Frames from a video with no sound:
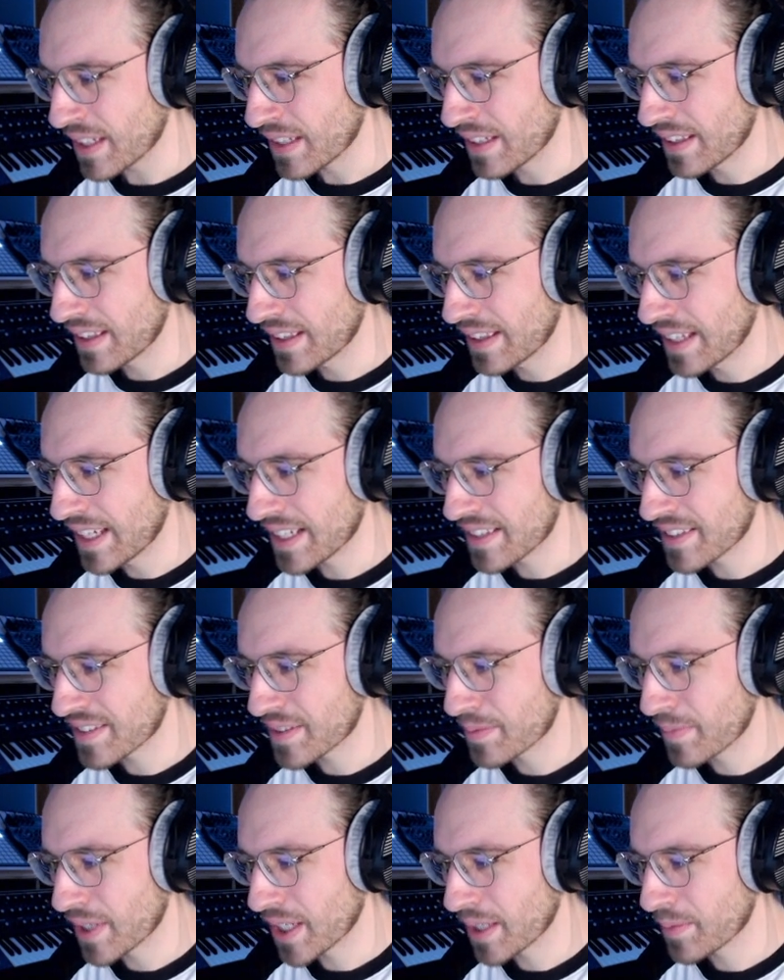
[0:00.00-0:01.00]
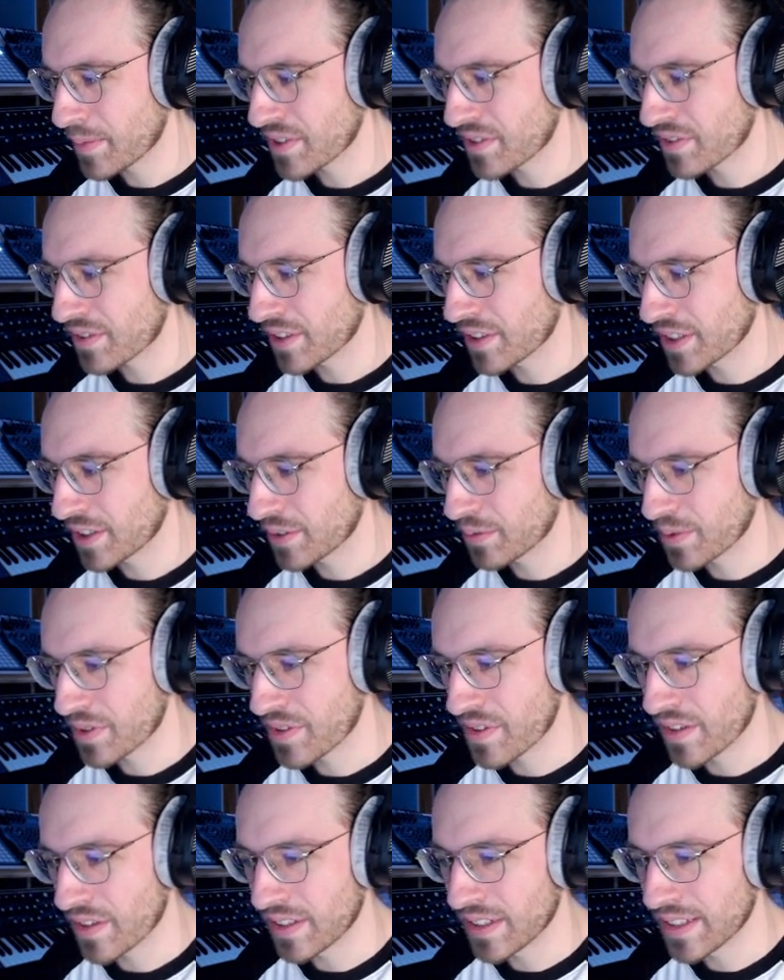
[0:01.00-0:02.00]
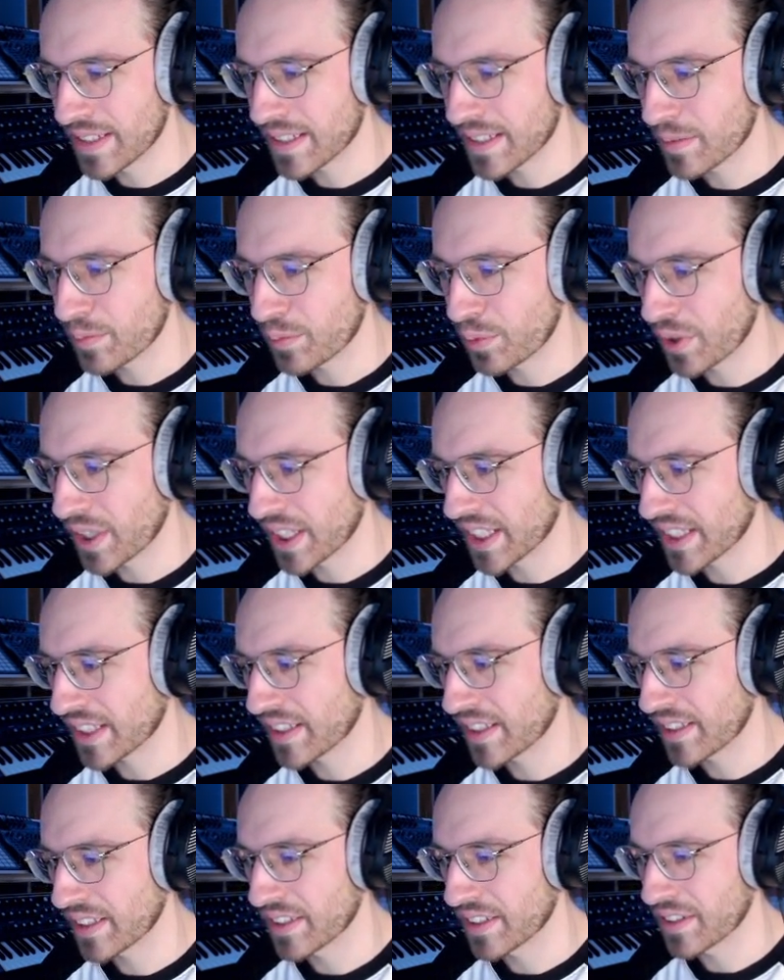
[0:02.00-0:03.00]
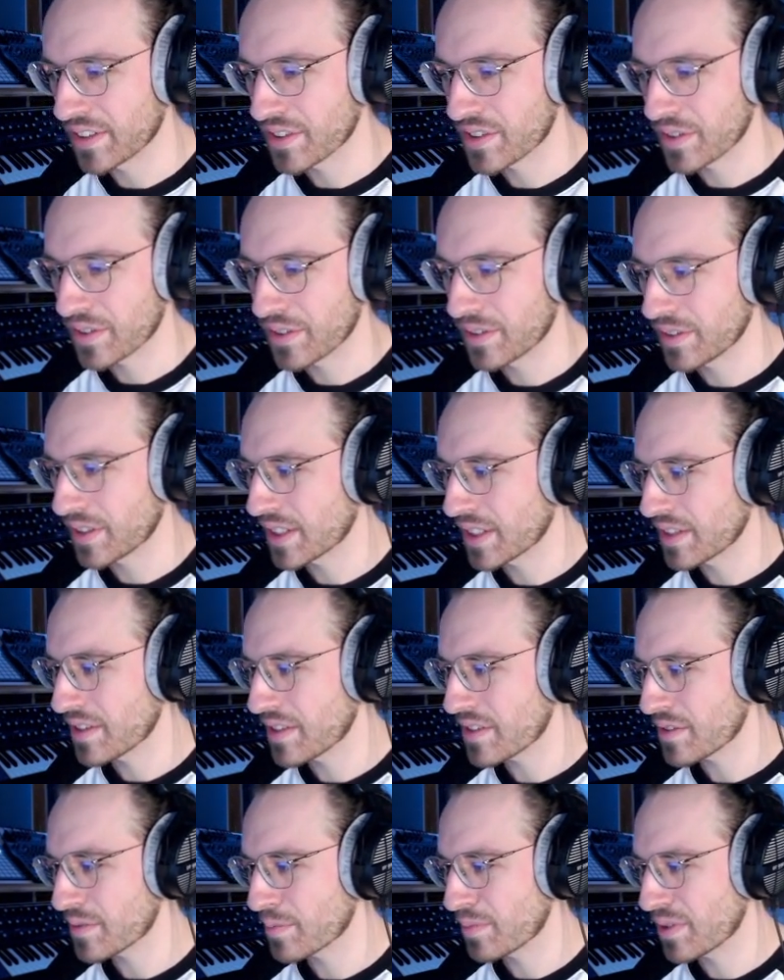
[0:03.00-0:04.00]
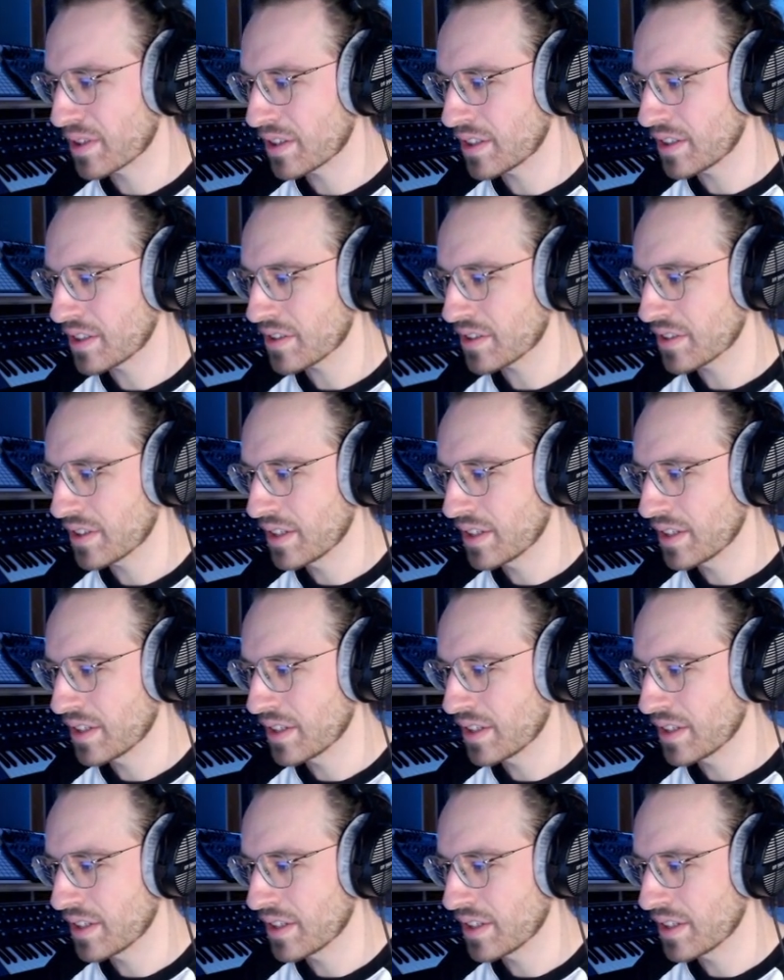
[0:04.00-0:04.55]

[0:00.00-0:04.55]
let's maybe start with the little break here. So in this part